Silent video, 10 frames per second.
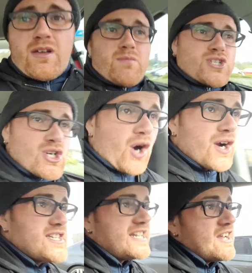
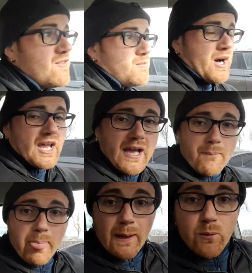majority of
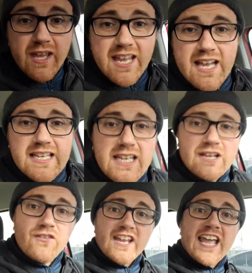my week, and then
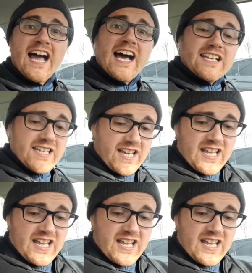if I can,